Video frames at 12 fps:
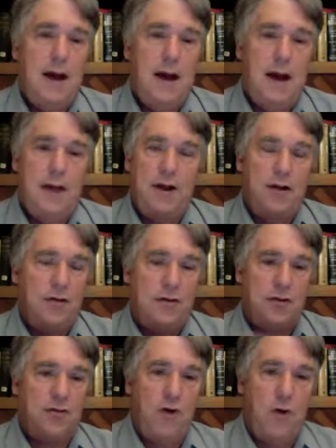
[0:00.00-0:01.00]
Uh, there,
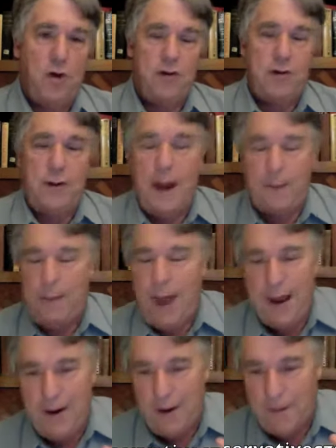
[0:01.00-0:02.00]
there's no question. Now,
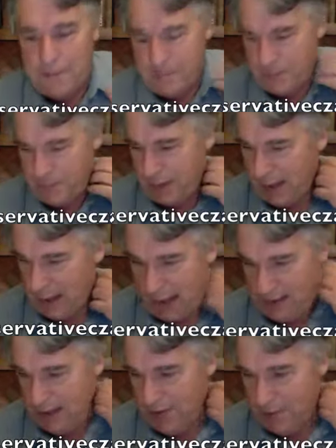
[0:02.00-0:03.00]
Boehner,
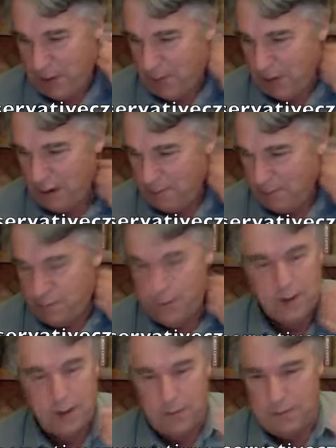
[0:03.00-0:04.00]
God, these people are,
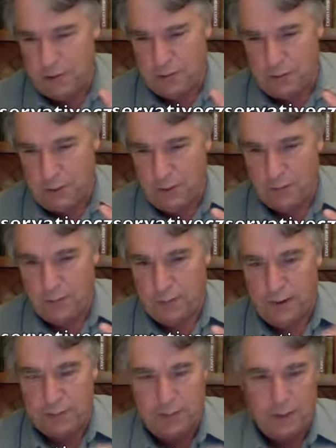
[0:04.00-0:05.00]
they're just beautiful
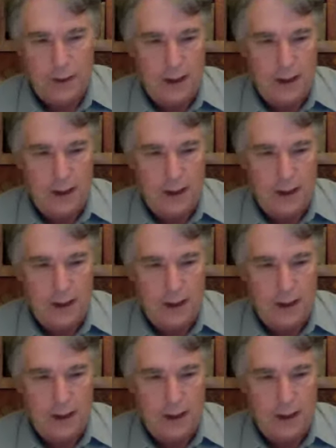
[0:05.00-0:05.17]
people.